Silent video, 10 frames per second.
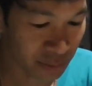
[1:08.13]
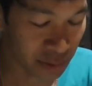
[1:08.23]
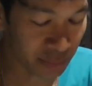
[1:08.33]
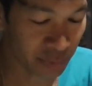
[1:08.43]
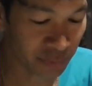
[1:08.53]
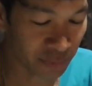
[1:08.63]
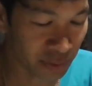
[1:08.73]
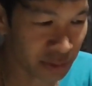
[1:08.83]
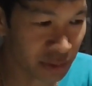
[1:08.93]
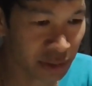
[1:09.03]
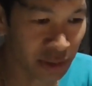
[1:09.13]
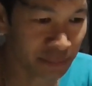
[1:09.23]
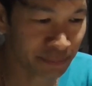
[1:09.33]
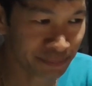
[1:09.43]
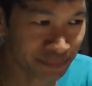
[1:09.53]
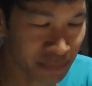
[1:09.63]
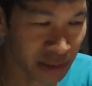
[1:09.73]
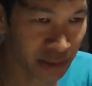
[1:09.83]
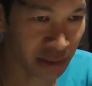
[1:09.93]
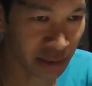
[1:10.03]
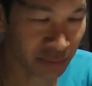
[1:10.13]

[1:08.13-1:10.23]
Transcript: just before I dig in and